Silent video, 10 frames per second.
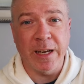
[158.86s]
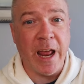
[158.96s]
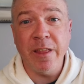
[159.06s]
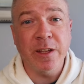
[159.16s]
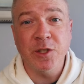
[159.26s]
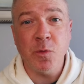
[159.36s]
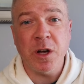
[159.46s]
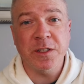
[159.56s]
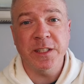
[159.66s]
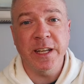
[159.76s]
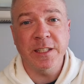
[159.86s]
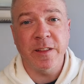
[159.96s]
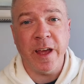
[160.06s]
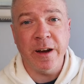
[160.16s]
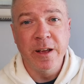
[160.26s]
Anything to wash the taste
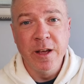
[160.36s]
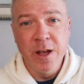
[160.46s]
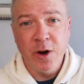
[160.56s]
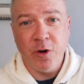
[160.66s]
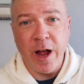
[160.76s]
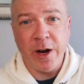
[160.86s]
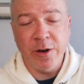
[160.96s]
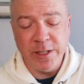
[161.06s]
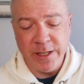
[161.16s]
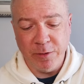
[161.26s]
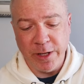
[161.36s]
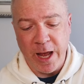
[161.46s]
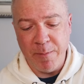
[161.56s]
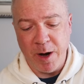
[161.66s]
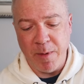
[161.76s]
of that cracker and deviled
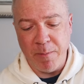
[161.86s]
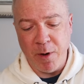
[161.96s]
ham out of my